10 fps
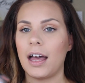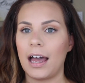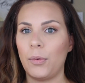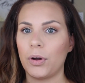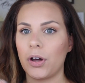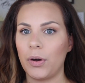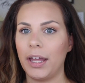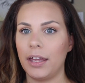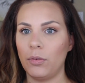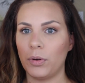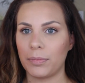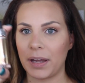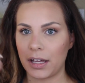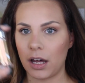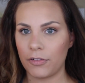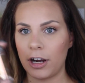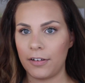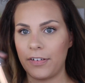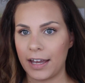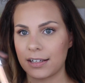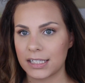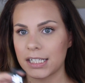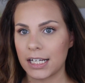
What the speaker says: I will go in with my Cover FX